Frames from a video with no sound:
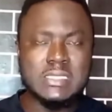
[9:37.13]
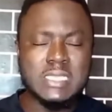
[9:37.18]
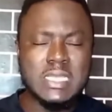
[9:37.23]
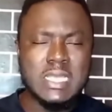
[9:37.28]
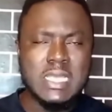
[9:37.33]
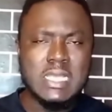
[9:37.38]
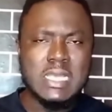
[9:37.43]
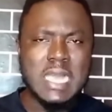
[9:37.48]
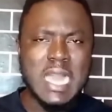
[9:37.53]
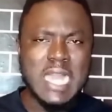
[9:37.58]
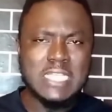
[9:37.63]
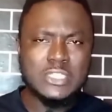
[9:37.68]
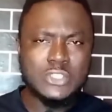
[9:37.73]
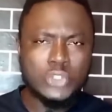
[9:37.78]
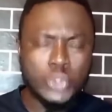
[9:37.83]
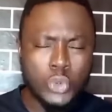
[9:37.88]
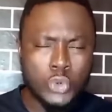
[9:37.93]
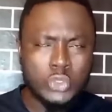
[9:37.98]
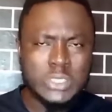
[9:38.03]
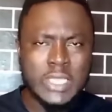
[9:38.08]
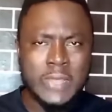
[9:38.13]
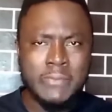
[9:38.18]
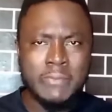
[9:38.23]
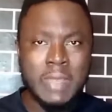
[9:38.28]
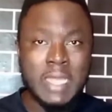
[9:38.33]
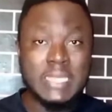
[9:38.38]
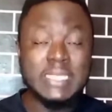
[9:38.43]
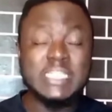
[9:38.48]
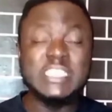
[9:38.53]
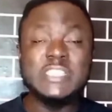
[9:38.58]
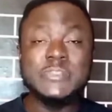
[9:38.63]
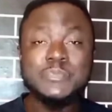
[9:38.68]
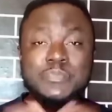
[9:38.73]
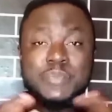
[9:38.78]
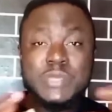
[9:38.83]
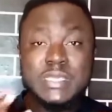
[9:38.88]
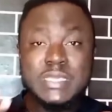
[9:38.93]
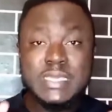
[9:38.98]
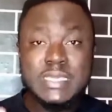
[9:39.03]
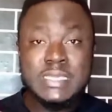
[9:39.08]
They know the
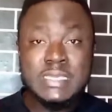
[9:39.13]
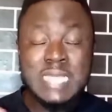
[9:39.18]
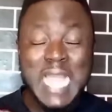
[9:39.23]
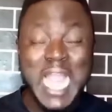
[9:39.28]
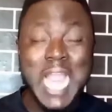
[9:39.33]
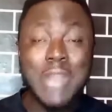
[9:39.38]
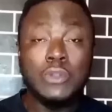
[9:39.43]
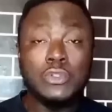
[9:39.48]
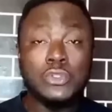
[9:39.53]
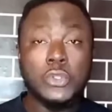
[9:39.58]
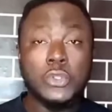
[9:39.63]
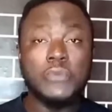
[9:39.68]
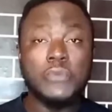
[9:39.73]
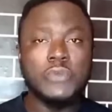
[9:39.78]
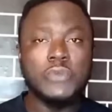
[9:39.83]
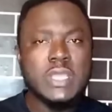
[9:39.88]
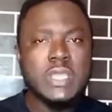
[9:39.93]
stance of the Bible,